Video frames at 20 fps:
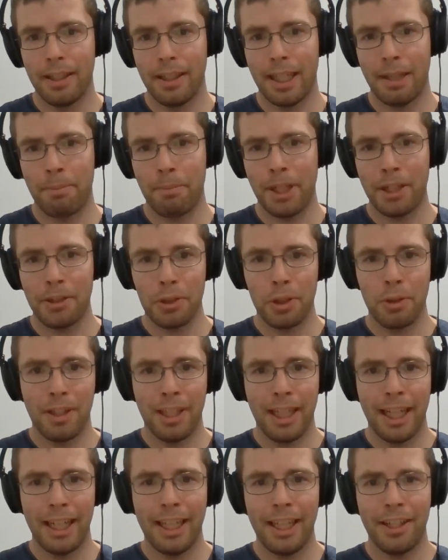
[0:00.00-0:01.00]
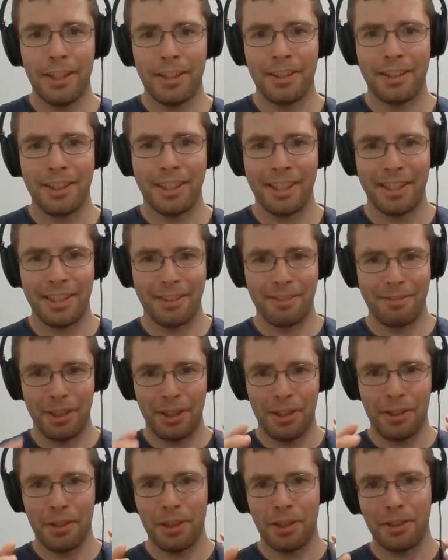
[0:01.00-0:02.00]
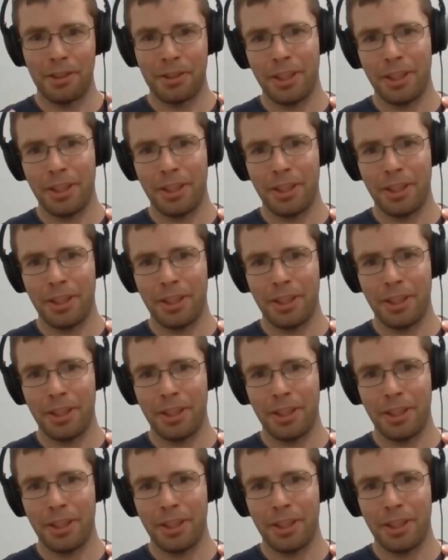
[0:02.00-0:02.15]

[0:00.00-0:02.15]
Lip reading: I just overlay here a circle